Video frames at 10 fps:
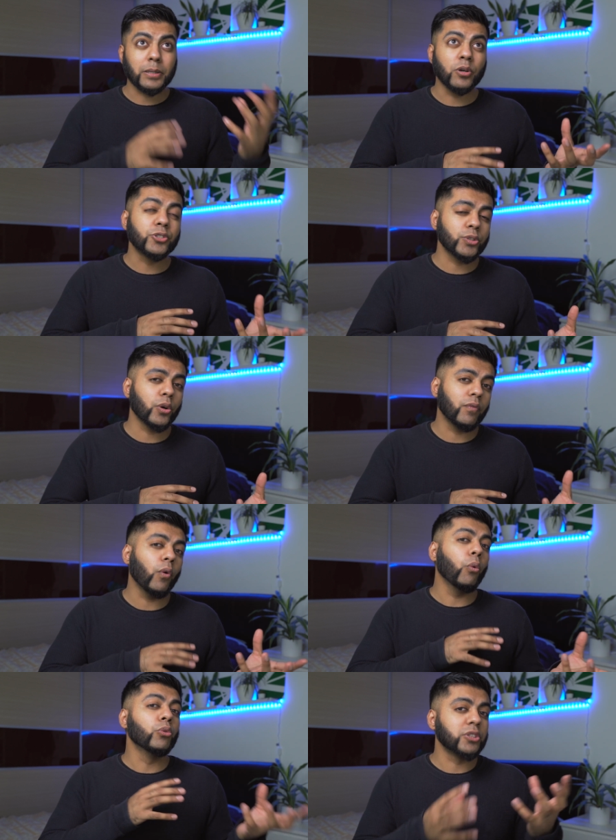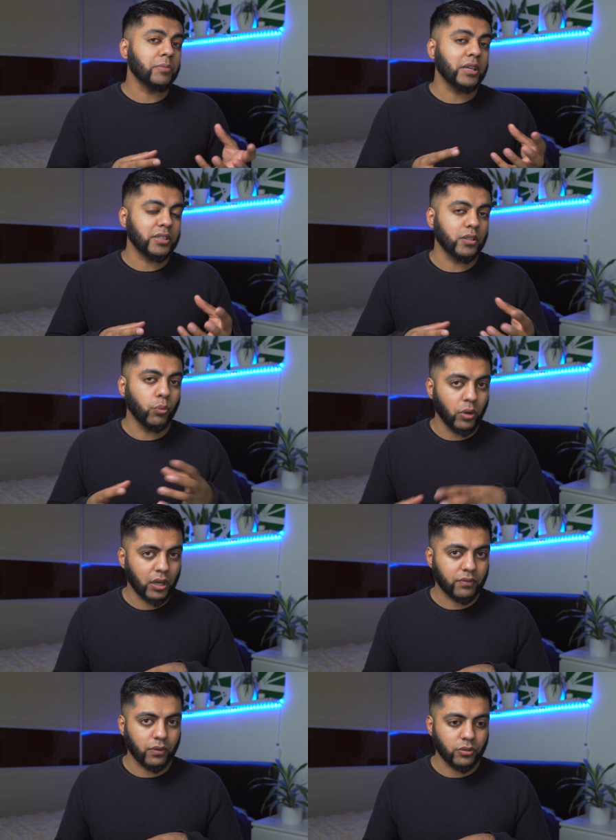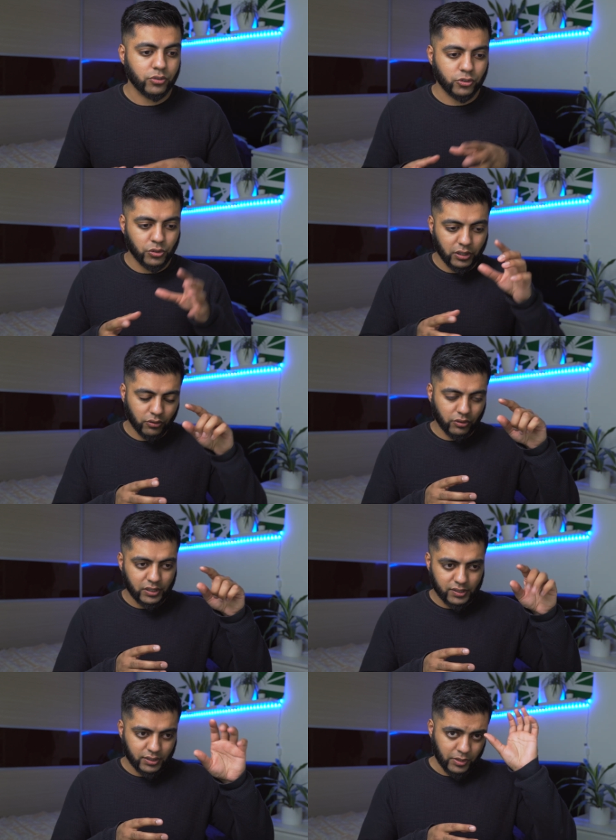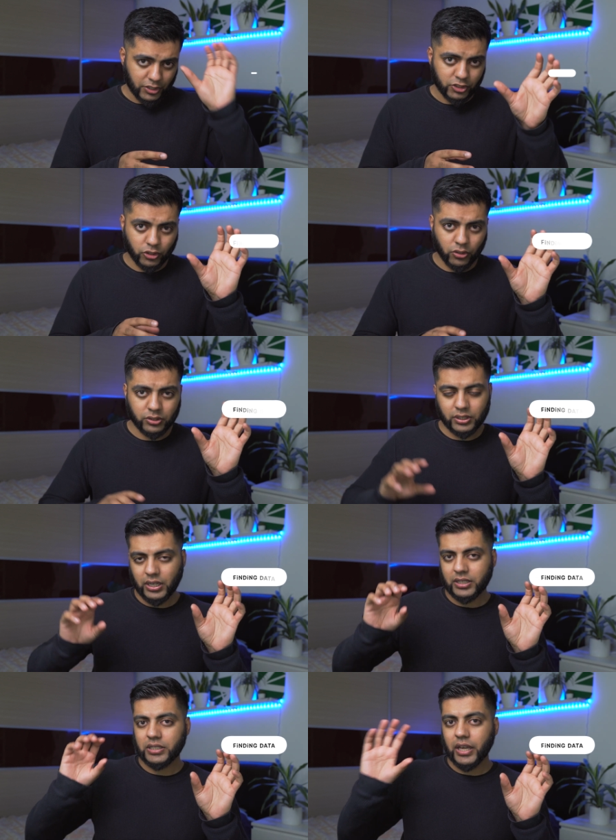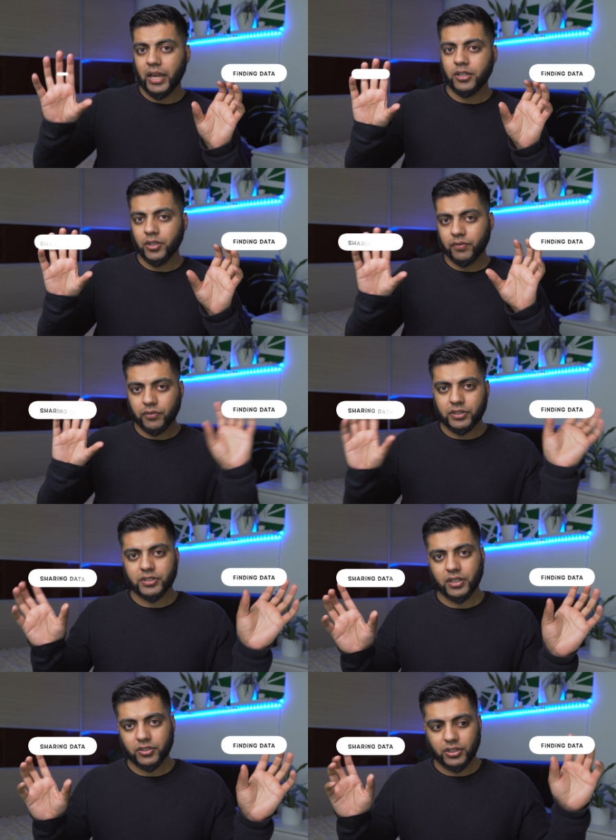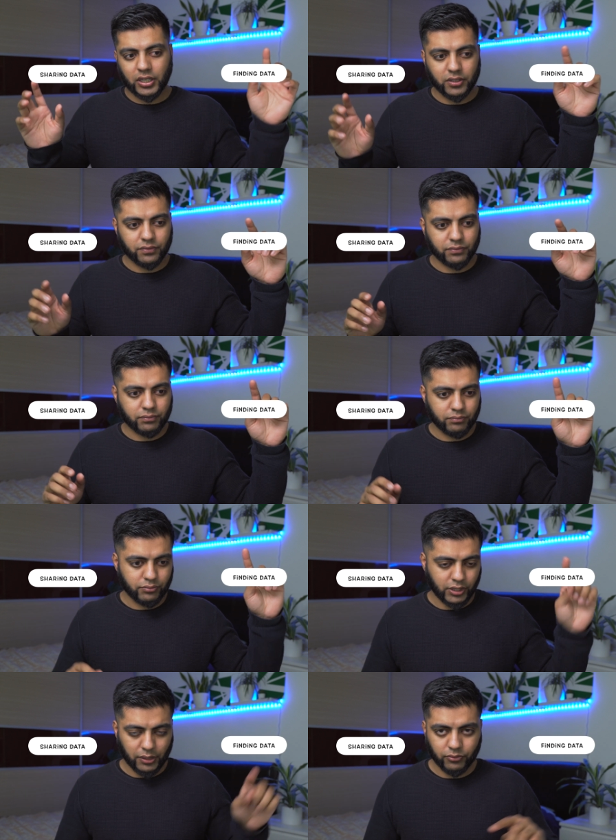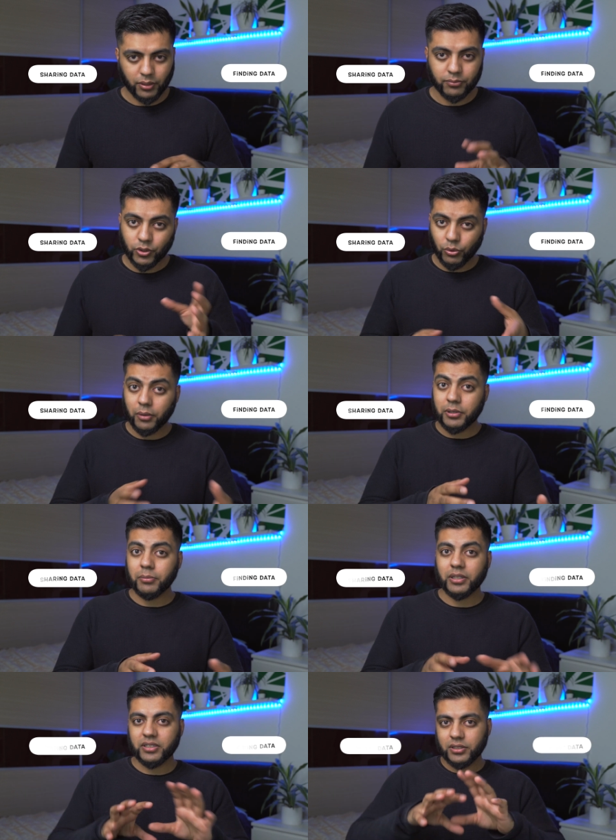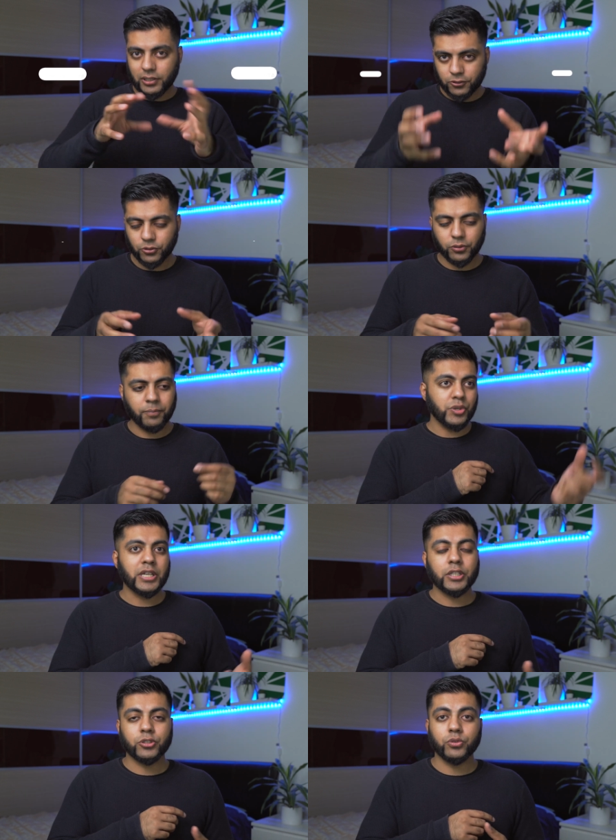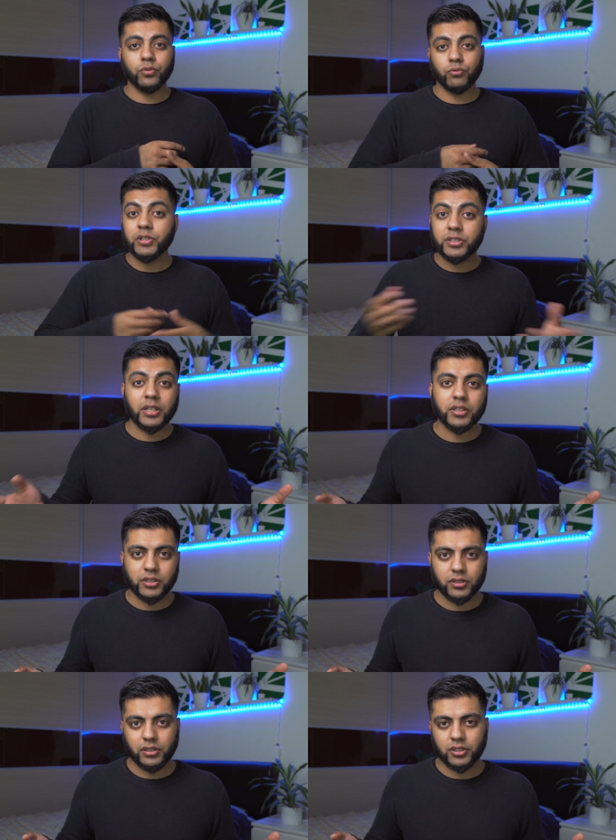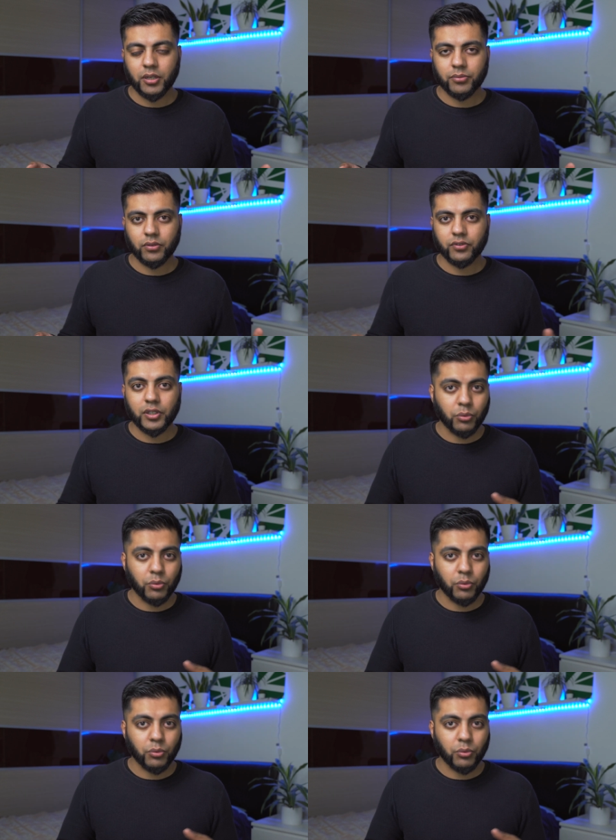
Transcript: The notion of automated workflows to increase the start and the end of a research kind of time frame. So what I mean by this in short, you need to research in terms of see